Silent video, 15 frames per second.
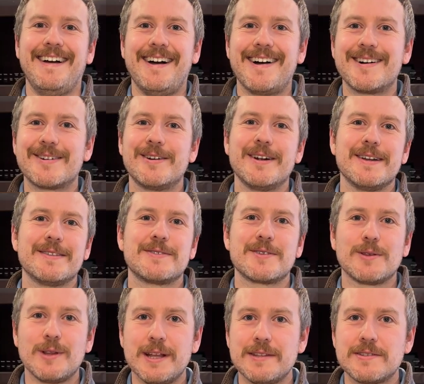All right, so
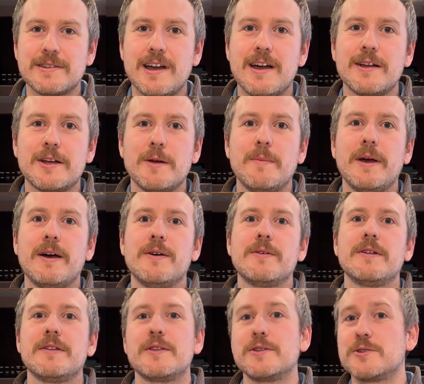let's talk
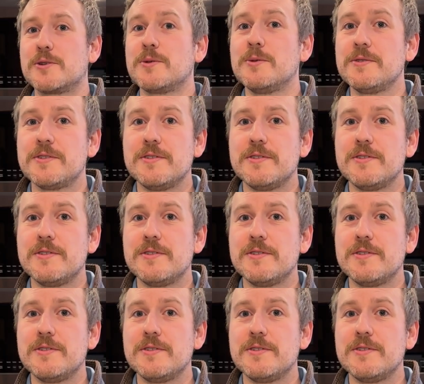about the tools